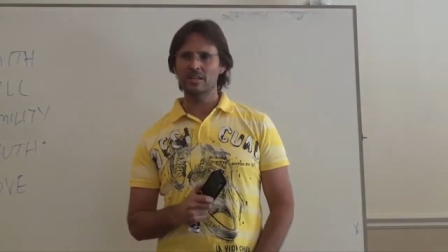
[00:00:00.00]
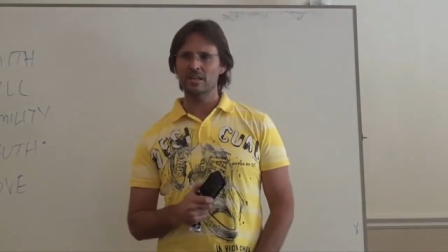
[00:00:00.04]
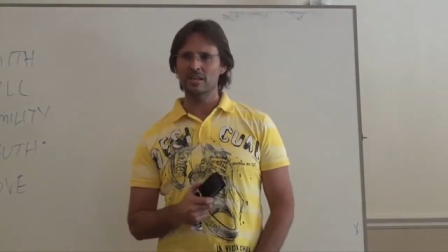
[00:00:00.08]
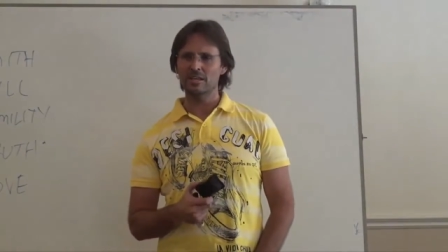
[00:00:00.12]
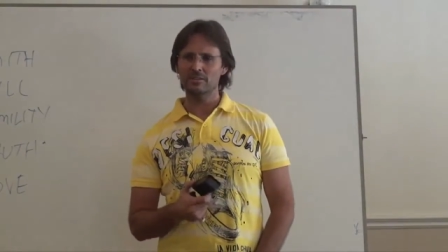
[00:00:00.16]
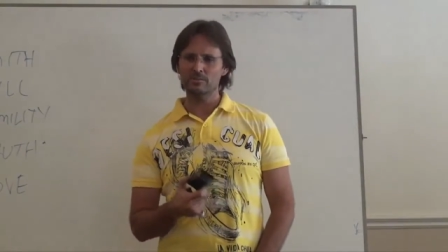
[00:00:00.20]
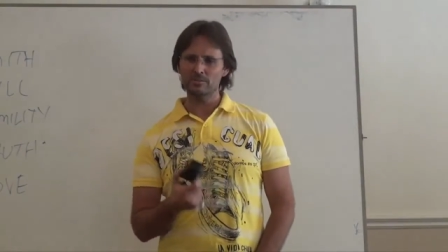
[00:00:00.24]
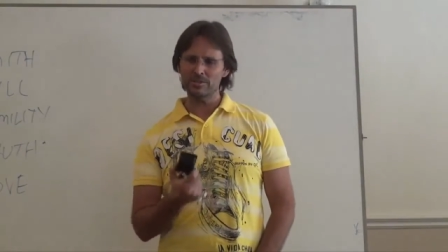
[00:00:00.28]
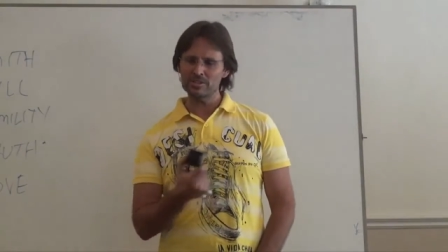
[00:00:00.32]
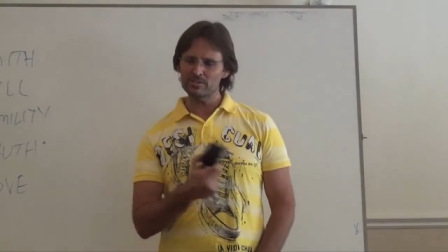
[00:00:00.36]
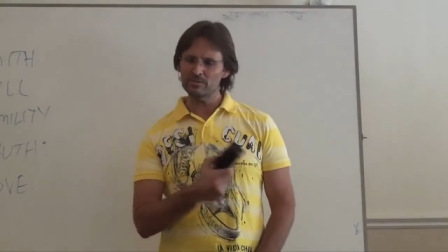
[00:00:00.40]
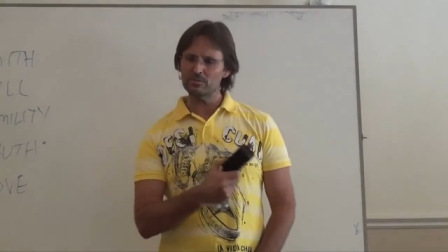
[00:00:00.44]

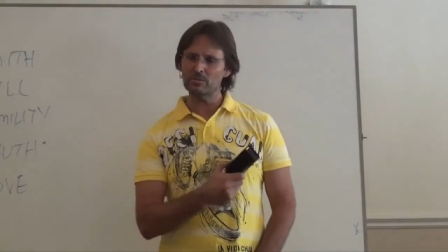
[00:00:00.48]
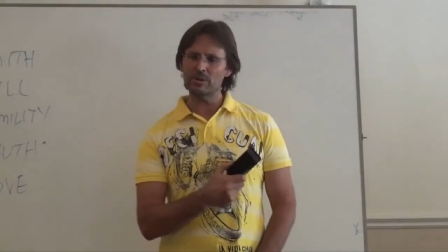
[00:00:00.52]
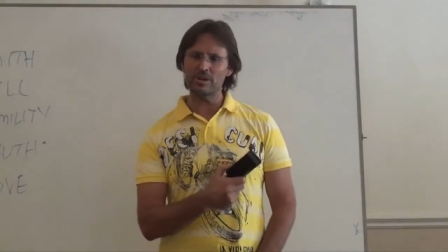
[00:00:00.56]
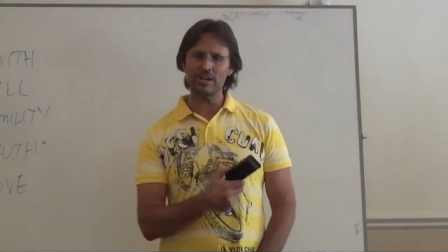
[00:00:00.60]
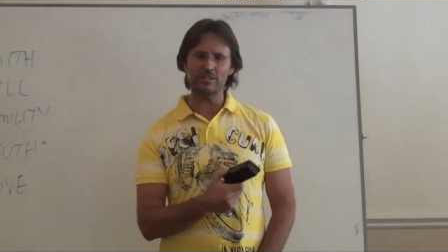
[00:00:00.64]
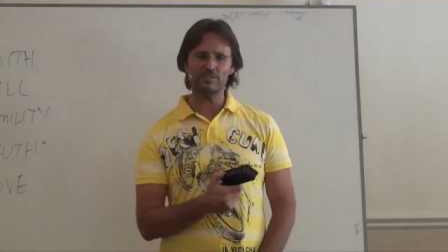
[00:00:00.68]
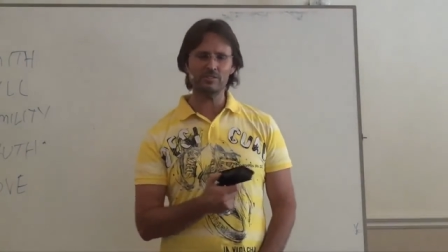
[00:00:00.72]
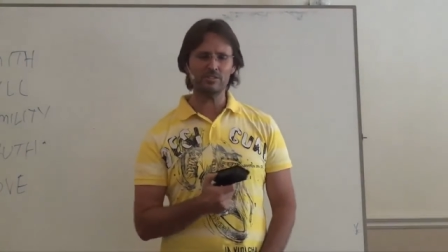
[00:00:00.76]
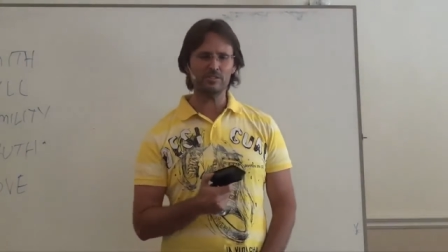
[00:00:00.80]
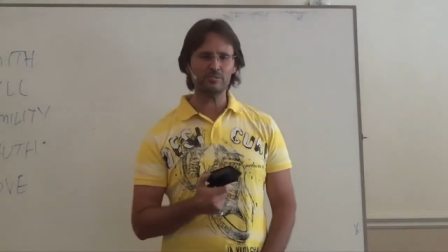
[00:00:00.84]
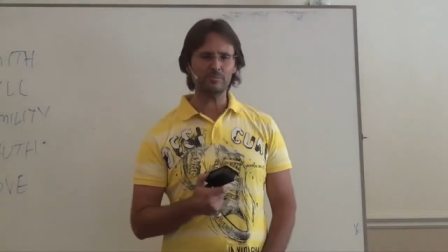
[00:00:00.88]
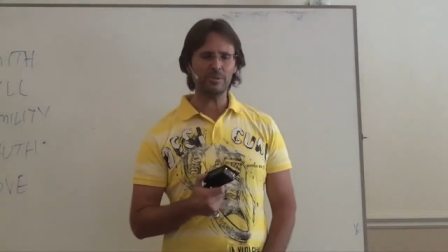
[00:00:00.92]
And the reason why
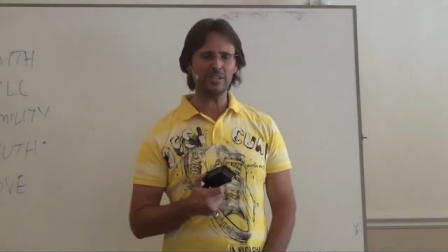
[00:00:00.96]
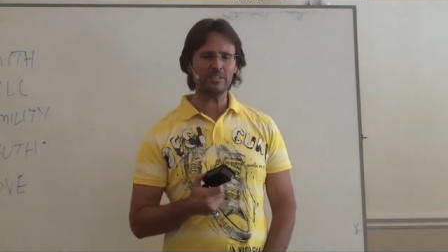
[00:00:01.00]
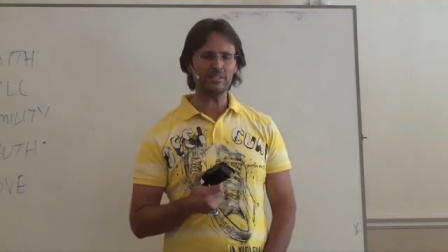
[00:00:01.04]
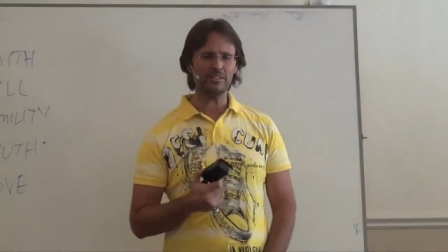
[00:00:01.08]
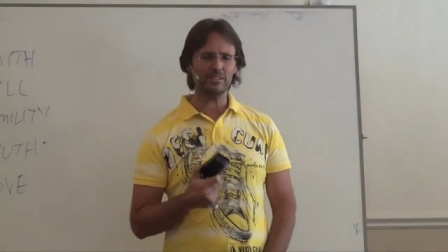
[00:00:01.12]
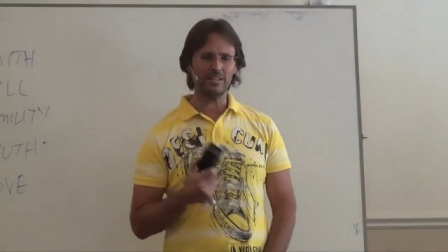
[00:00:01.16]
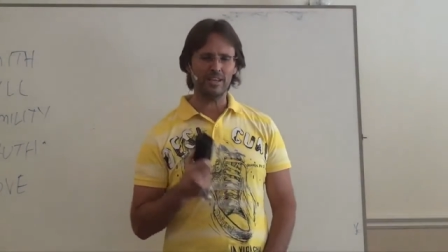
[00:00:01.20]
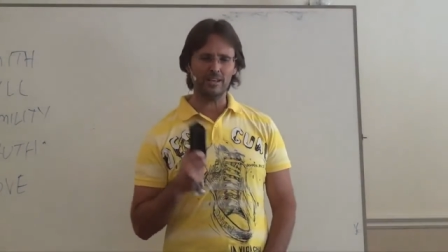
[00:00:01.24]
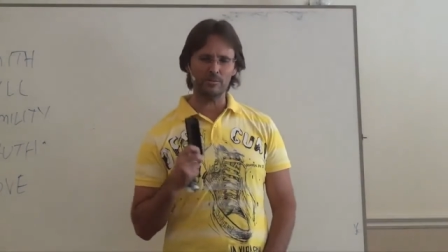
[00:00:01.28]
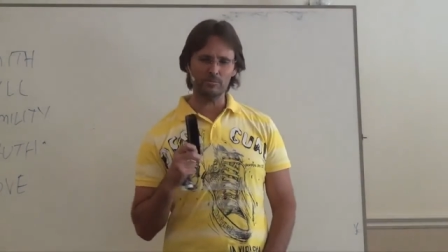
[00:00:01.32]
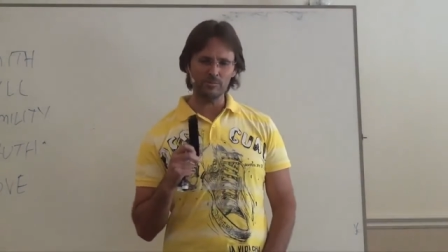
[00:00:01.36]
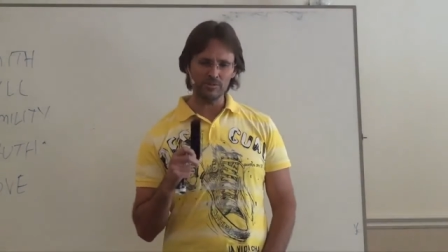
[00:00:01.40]
I
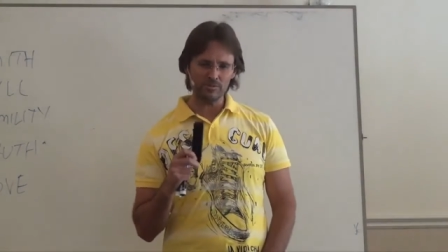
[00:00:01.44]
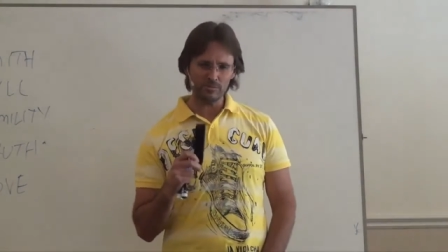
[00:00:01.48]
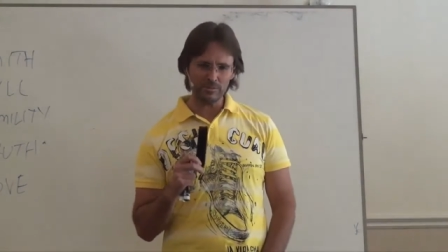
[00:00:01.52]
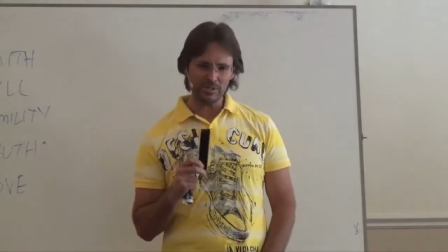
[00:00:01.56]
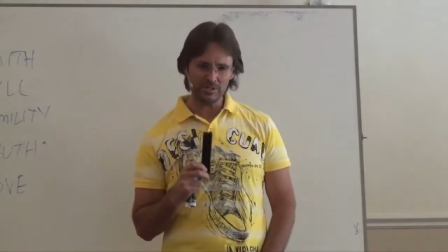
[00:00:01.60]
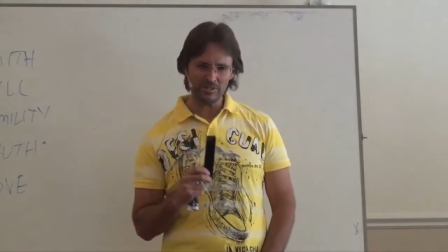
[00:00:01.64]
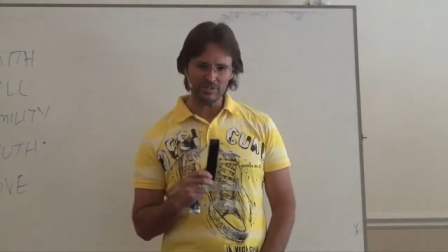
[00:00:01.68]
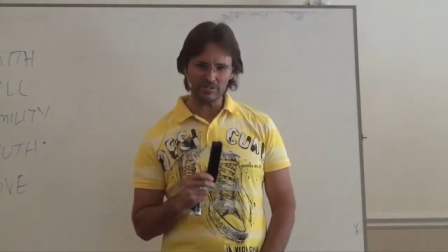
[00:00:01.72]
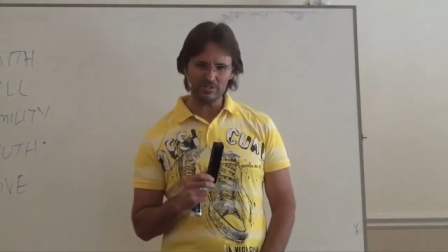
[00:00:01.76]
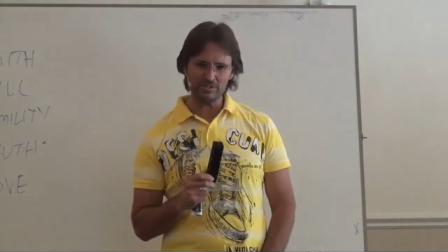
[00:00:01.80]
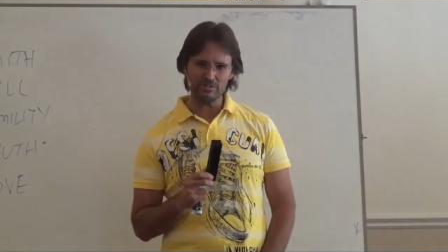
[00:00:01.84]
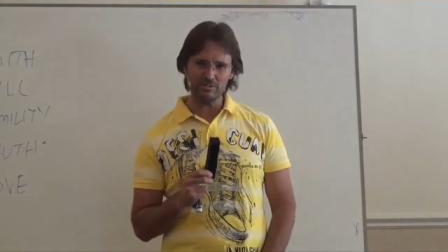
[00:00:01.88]
suspected that was
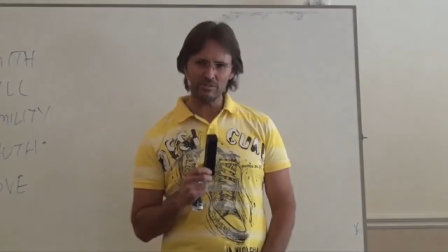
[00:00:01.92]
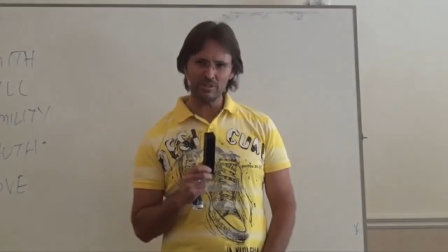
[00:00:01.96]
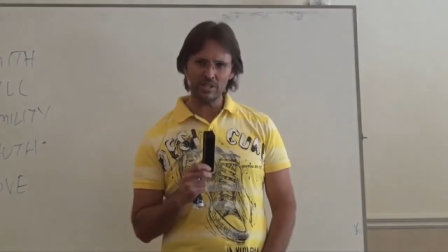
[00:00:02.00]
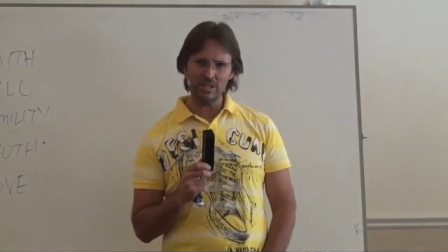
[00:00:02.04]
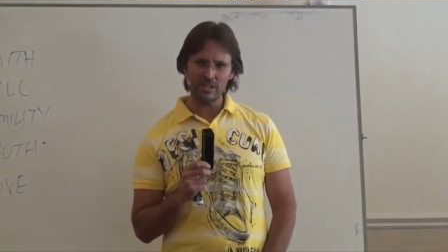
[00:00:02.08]
because